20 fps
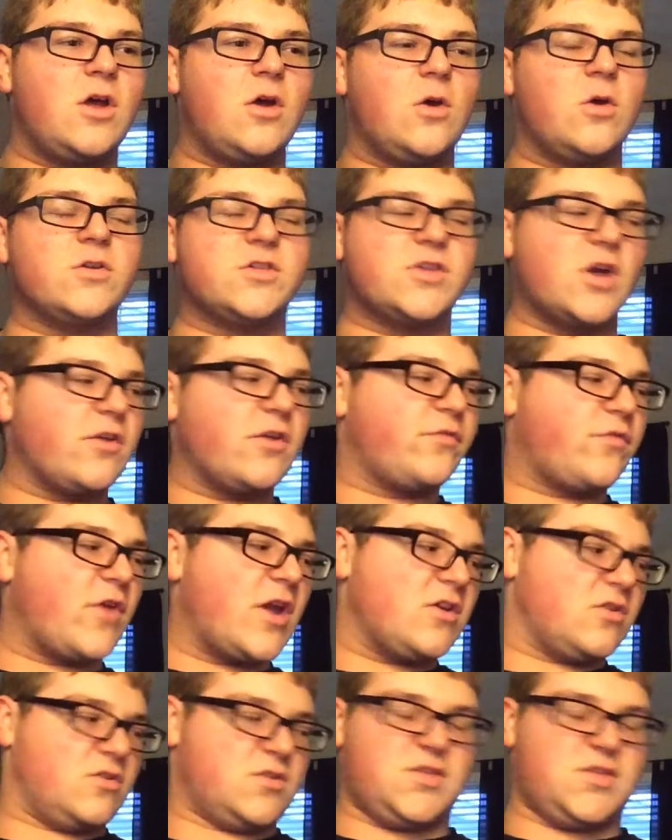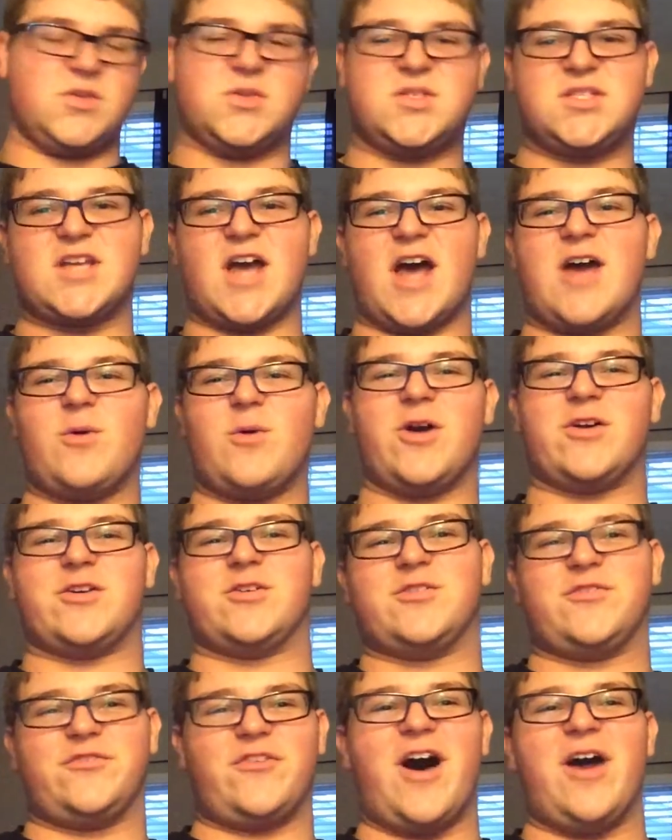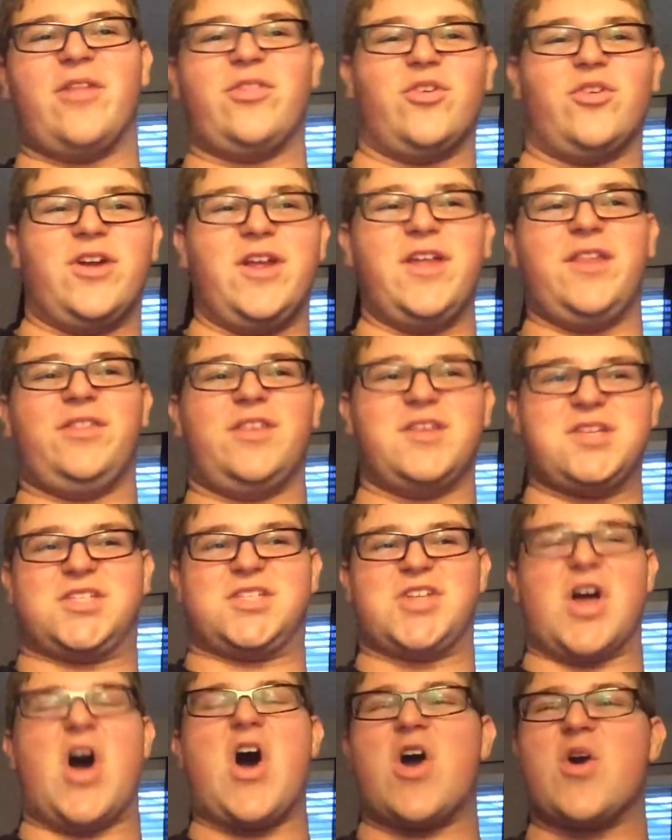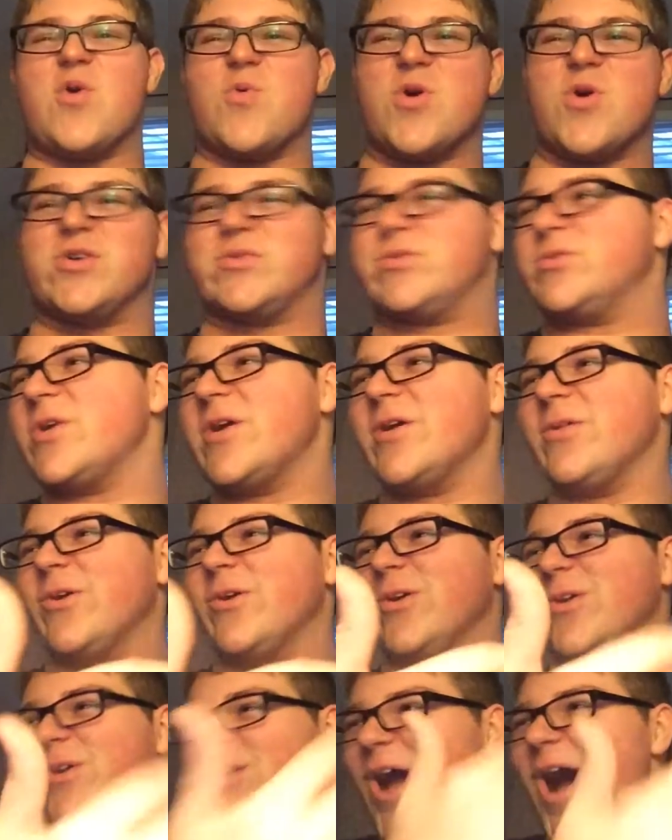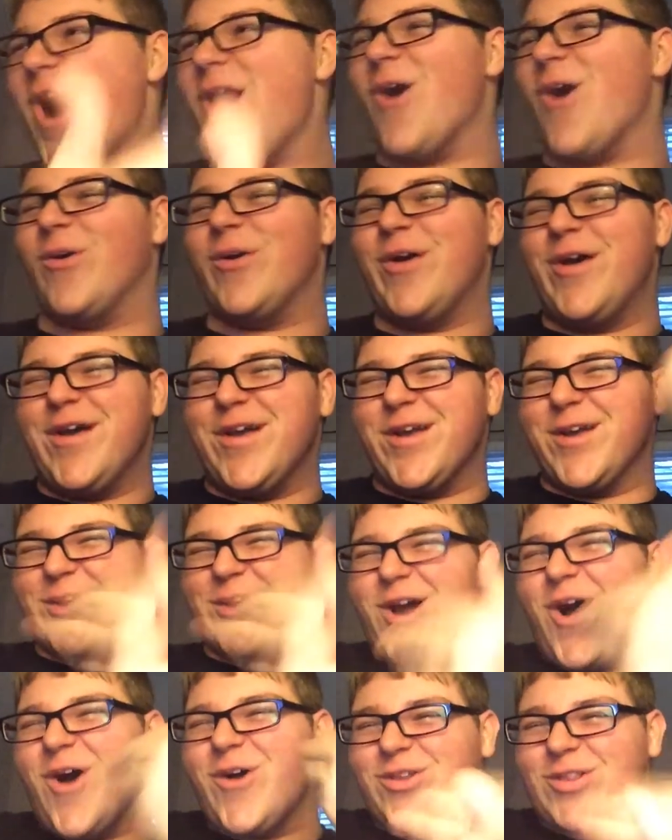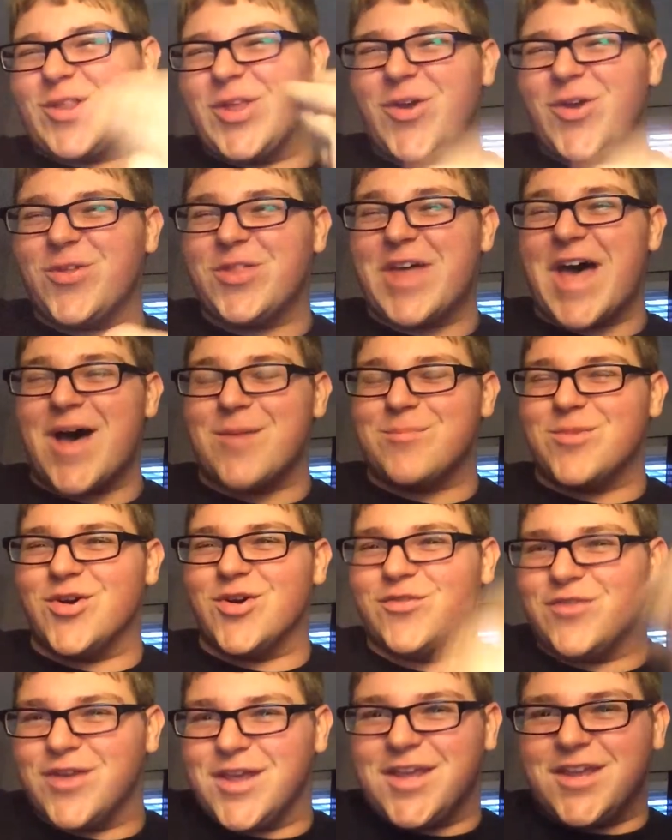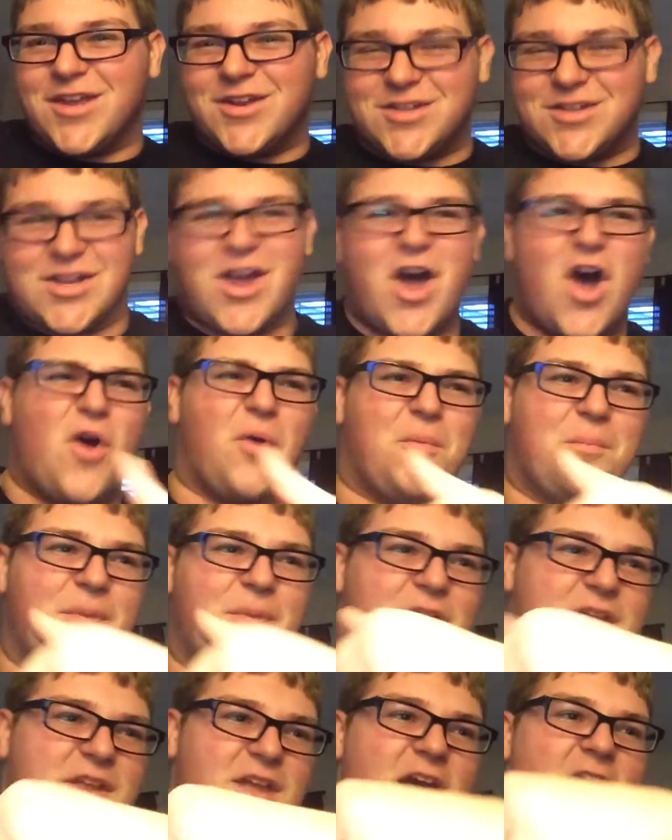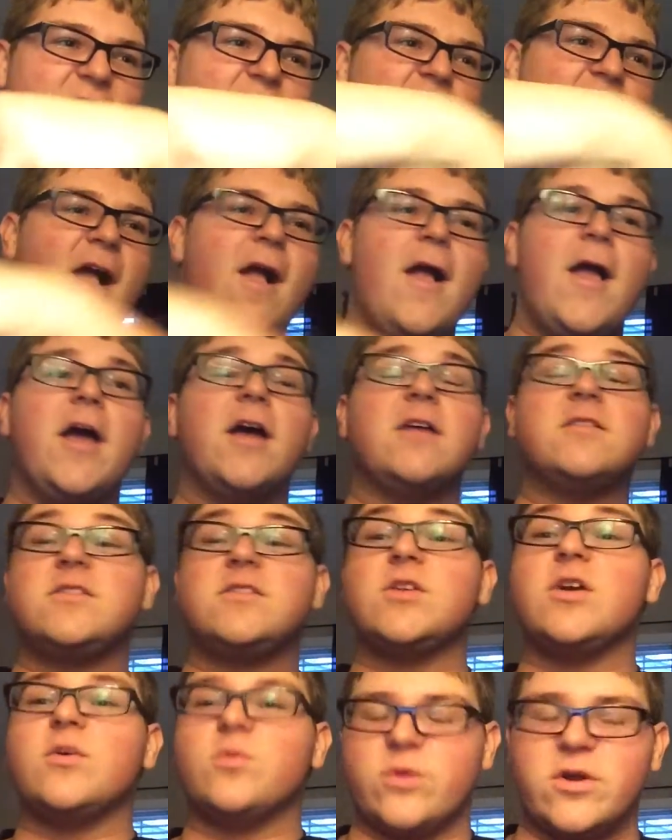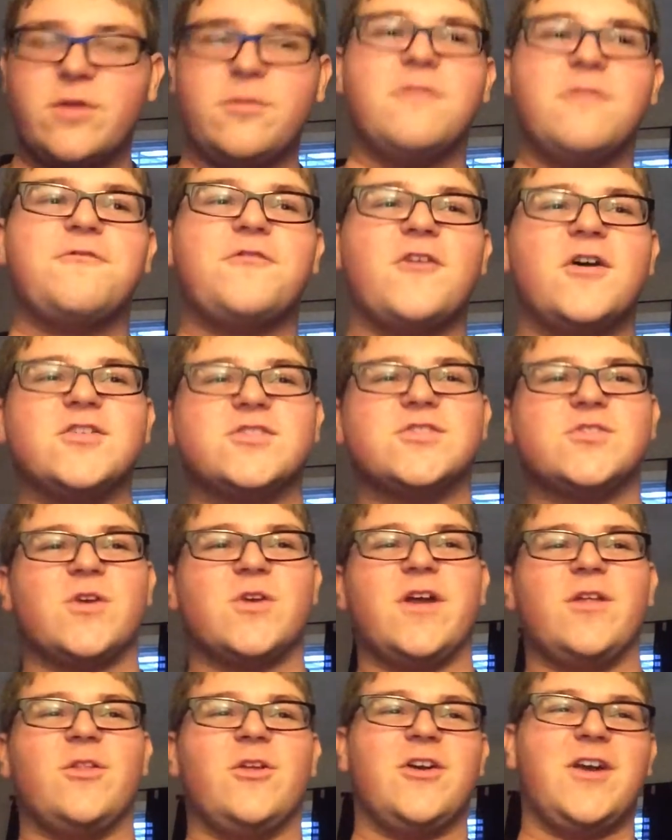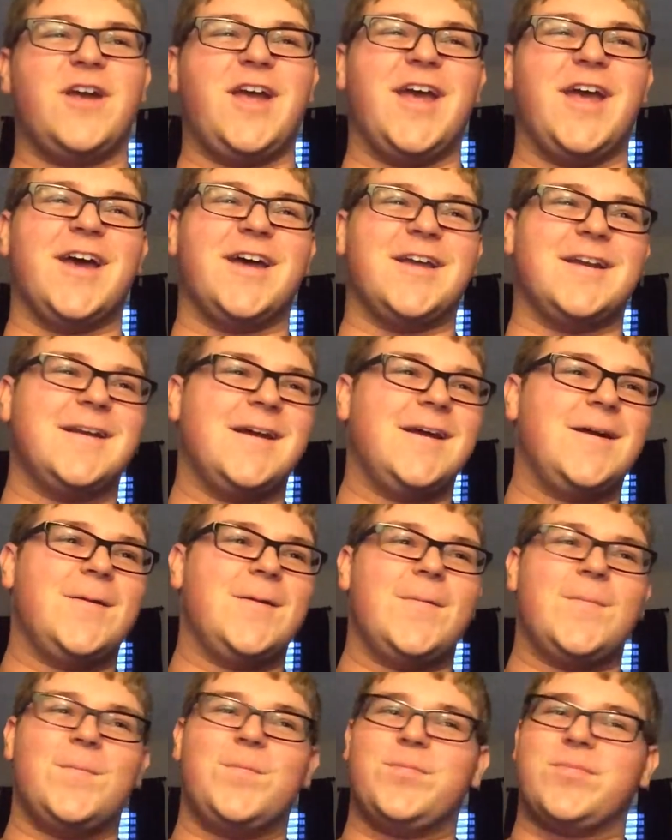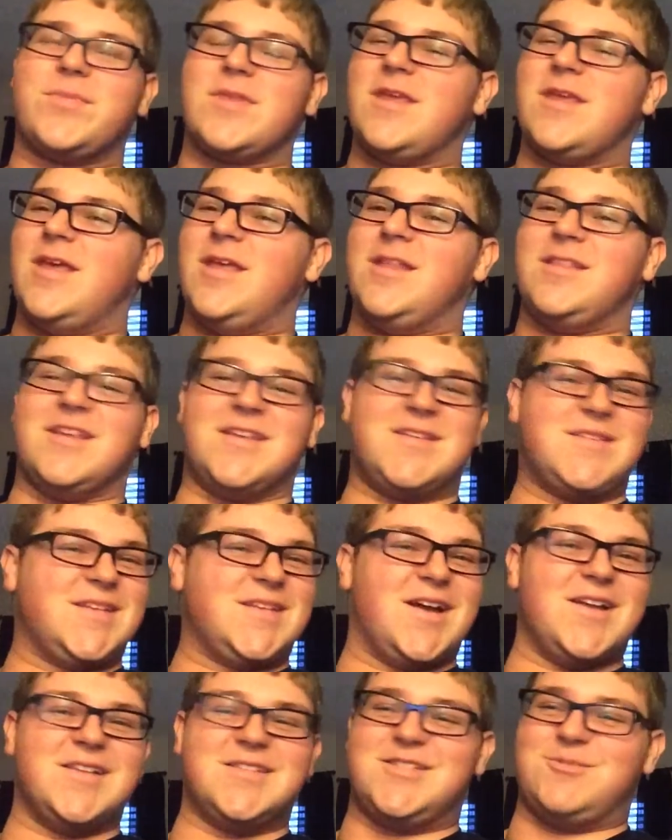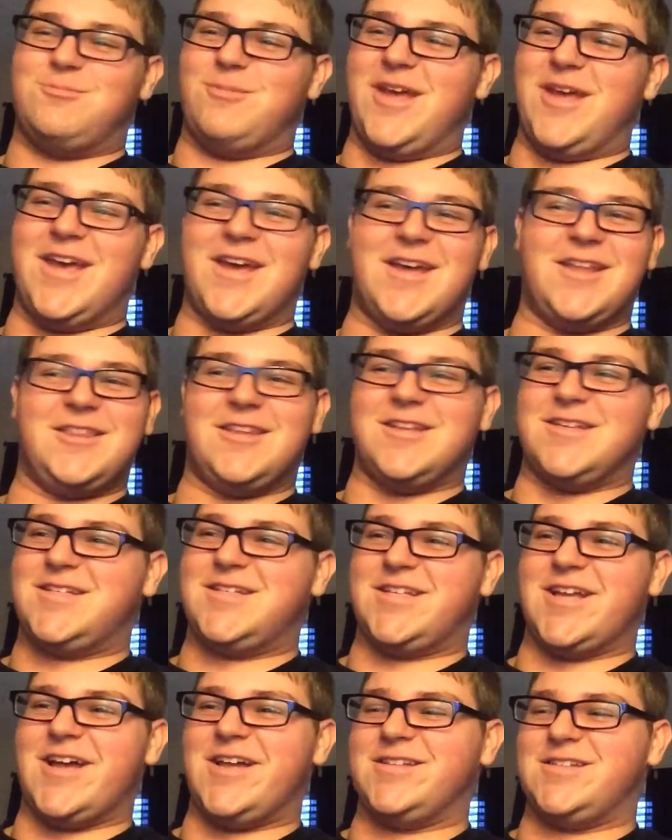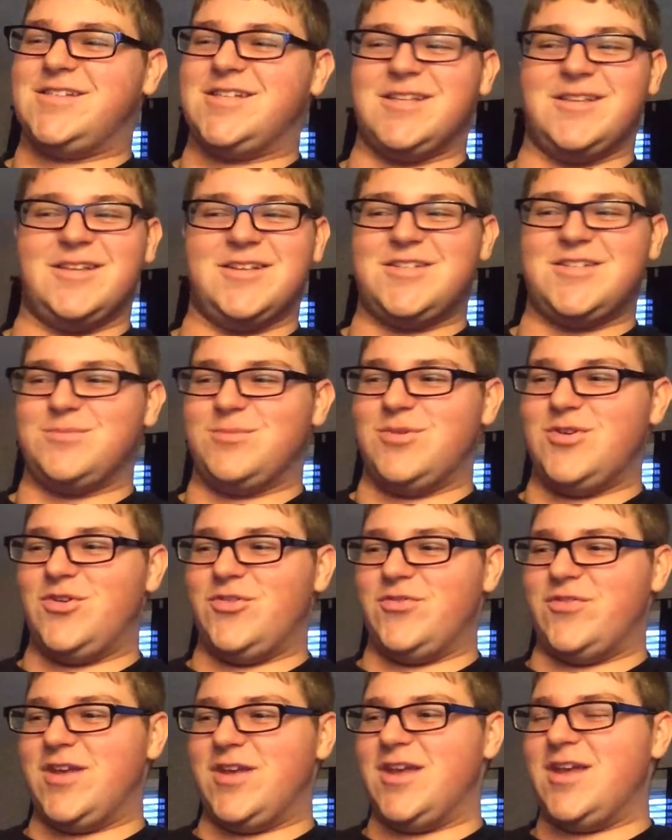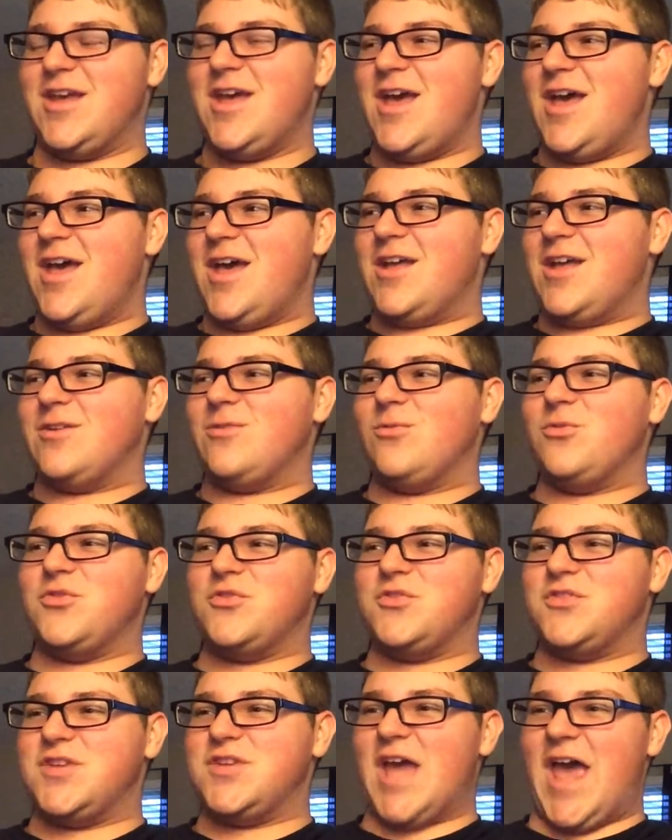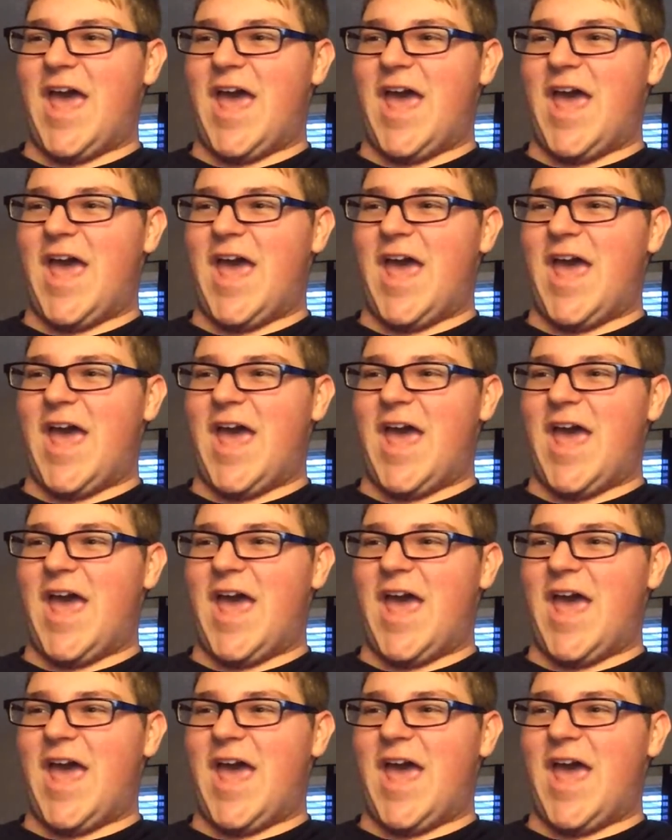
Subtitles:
or Darth Vader is Luke Skywalker's father in the Star Wars trailer. No, you don't do that movie. You don't. But yeah, it's a really fun trailer, and the stunts, man, the stunts in this movie was